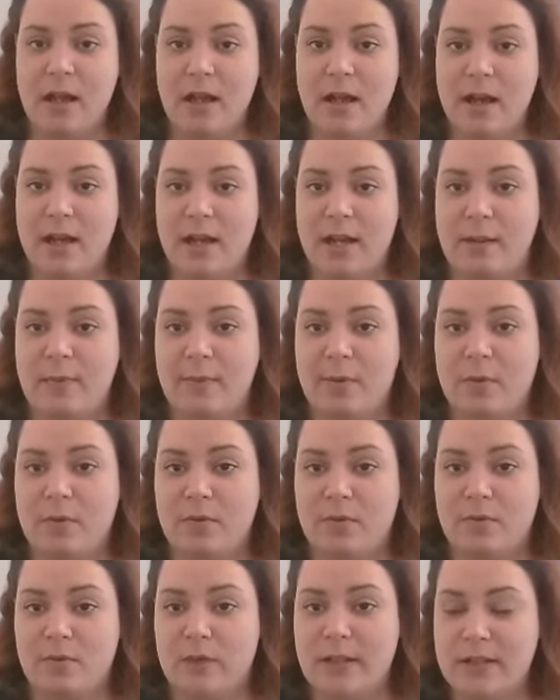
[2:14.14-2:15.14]
I'm
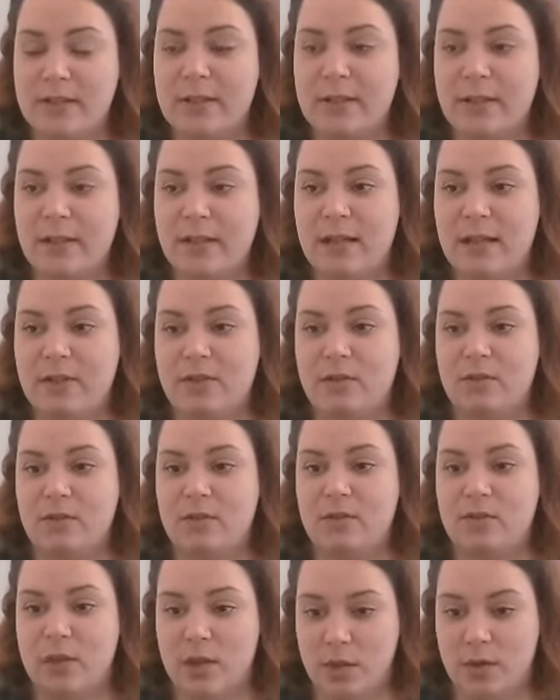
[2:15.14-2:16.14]
recently
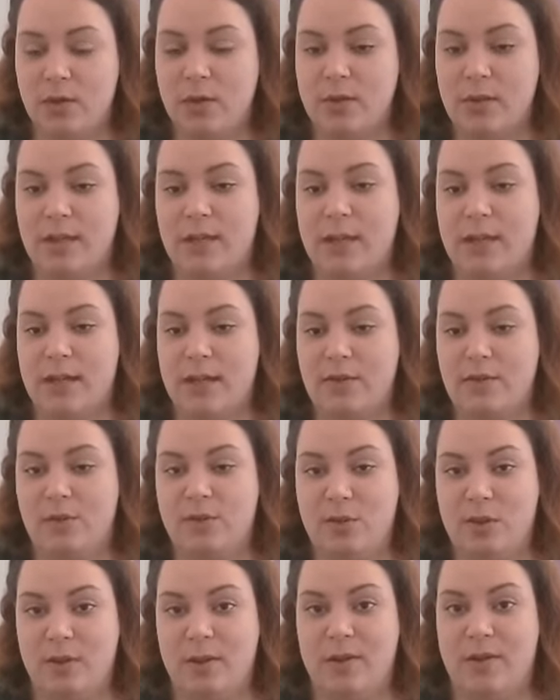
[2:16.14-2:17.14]
no longer
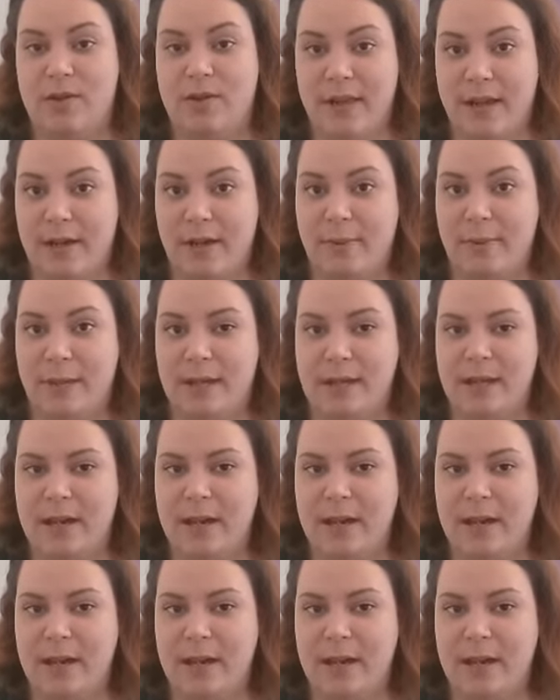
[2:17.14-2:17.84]
doing therapy.